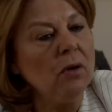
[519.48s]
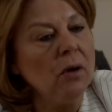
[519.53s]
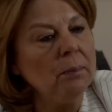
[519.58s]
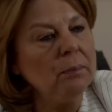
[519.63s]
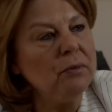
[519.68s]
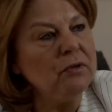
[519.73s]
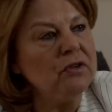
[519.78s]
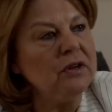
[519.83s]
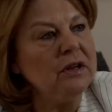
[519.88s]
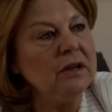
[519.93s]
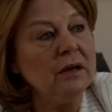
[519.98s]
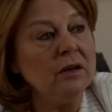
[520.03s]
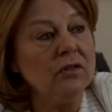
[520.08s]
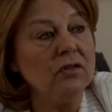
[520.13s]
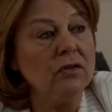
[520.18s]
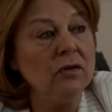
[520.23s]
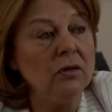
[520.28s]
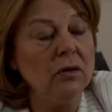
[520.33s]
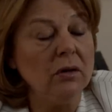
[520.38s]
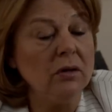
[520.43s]
opposite.
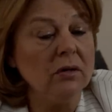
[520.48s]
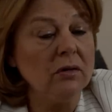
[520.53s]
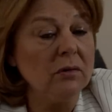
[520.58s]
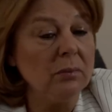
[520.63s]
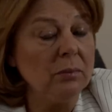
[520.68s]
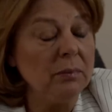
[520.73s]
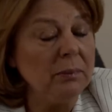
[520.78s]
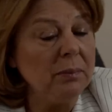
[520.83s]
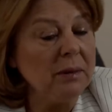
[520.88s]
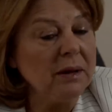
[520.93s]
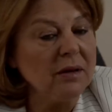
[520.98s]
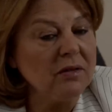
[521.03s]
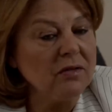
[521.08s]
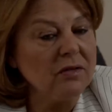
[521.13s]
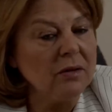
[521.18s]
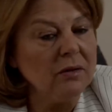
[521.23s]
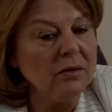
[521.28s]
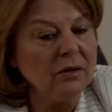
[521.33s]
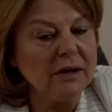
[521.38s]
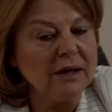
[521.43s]
It's not
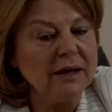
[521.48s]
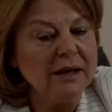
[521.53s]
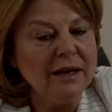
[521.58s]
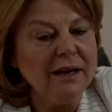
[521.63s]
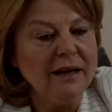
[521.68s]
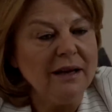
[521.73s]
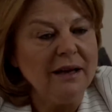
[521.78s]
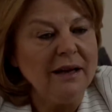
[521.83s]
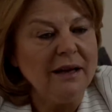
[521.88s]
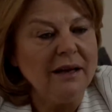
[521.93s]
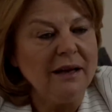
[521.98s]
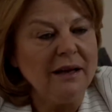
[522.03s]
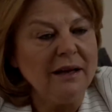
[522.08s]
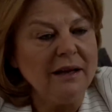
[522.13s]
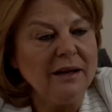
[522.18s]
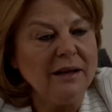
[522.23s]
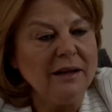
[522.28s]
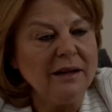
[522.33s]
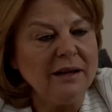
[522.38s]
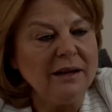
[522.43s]
because look,
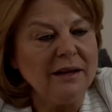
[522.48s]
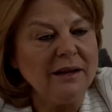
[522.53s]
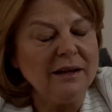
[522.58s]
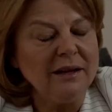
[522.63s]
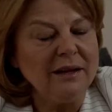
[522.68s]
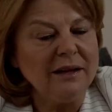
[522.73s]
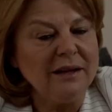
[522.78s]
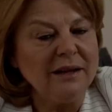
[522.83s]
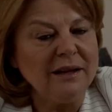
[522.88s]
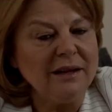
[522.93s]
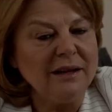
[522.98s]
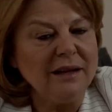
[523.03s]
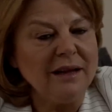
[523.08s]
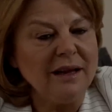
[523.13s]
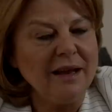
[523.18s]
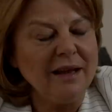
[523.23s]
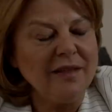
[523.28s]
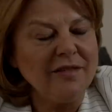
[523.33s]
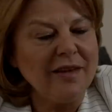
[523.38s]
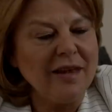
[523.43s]
uh,
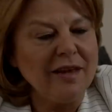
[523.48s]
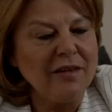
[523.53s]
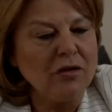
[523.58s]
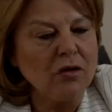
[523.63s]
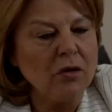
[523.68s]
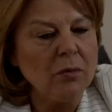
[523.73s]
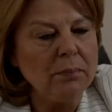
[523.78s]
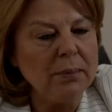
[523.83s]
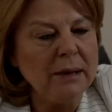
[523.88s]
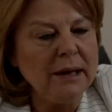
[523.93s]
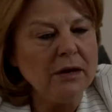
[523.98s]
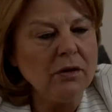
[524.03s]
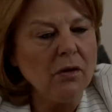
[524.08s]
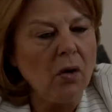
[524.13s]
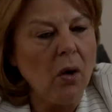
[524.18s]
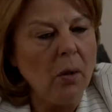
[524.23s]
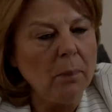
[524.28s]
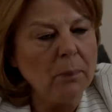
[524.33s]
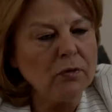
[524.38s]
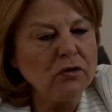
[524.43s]
it's it's complete
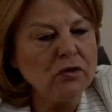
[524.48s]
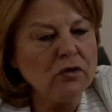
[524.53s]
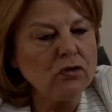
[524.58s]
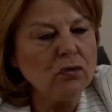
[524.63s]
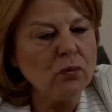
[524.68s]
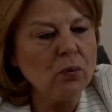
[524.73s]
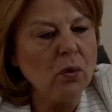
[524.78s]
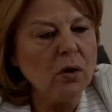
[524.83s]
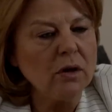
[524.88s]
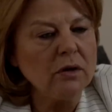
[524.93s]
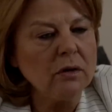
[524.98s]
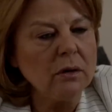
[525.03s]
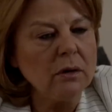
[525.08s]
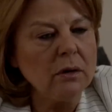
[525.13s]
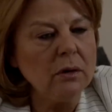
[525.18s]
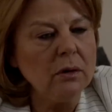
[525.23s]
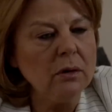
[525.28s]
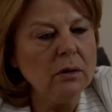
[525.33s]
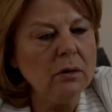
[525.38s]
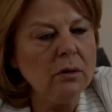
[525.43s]
opposite to what
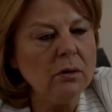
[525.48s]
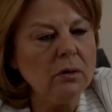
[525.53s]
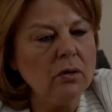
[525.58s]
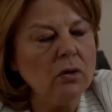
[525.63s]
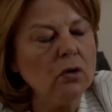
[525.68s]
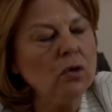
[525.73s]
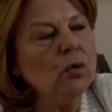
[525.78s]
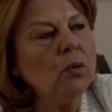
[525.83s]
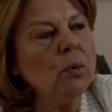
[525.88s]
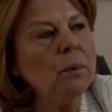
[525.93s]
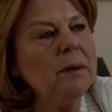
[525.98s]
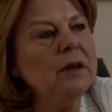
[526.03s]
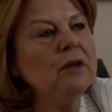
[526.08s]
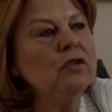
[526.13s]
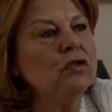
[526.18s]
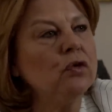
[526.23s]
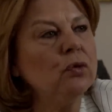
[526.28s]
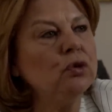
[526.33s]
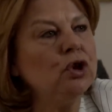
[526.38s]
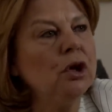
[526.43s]
you, the
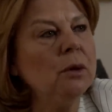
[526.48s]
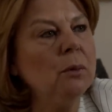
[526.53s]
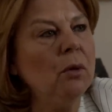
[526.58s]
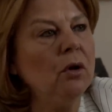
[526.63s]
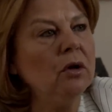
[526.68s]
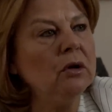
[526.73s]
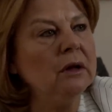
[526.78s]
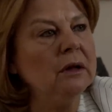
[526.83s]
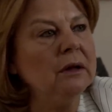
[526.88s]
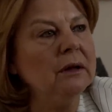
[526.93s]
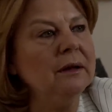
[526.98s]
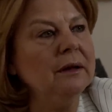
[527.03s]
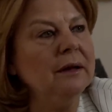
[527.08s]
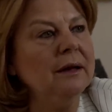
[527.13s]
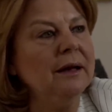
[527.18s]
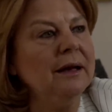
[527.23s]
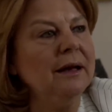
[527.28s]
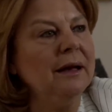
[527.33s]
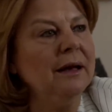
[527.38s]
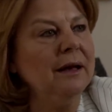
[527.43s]
European social model
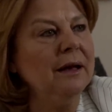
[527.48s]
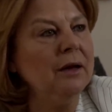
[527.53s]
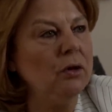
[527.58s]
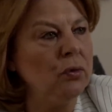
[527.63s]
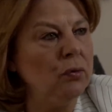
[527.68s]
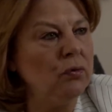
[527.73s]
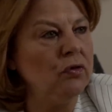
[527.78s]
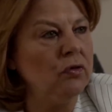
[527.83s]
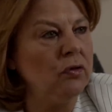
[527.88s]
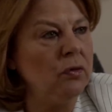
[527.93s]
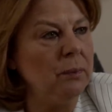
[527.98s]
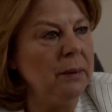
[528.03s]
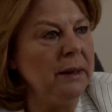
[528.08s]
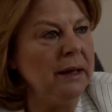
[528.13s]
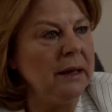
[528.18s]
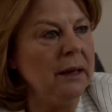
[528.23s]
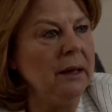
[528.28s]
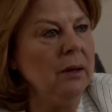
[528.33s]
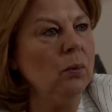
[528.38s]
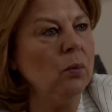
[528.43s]
uh, used to be,
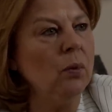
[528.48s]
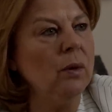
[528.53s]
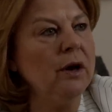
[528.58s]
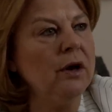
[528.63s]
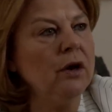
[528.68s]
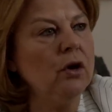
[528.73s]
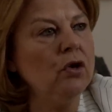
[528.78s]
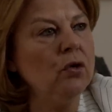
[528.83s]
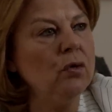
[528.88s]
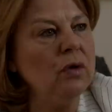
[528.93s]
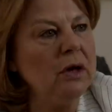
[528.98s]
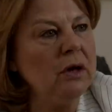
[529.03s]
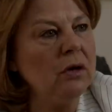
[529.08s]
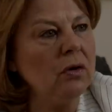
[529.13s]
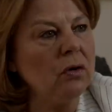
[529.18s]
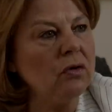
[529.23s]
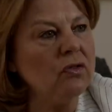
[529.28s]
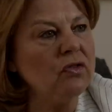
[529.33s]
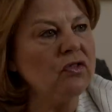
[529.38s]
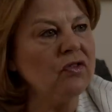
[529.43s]
mm -hmm. where you need
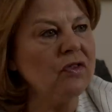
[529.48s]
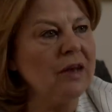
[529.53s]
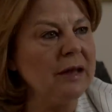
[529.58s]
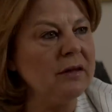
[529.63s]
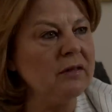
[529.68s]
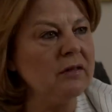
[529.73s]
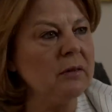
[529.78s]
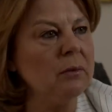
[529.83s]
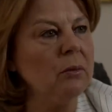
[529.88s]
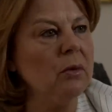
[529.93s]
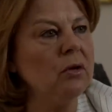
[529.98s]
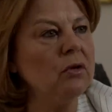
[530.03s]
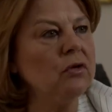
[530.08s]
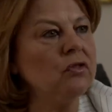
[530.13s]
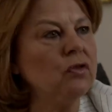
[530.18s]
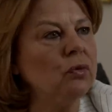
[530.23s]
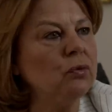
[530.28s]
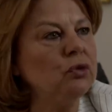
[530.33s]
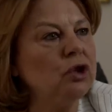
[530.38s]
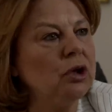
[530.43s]
a consent among
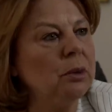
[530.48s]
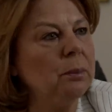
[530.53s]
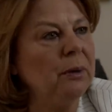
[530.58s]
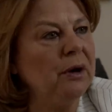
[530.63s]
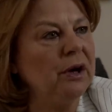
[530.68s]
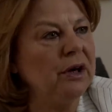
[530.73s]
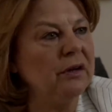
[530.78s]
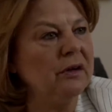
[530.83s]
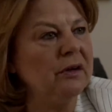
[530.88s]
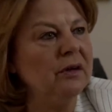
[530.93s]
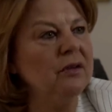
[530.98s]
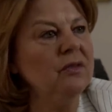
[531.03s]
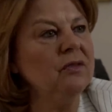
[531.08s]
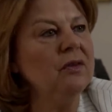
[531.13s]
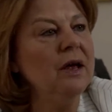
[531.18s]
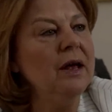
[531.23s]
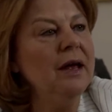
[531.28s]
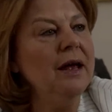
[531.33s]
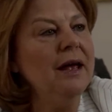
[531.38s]
social partners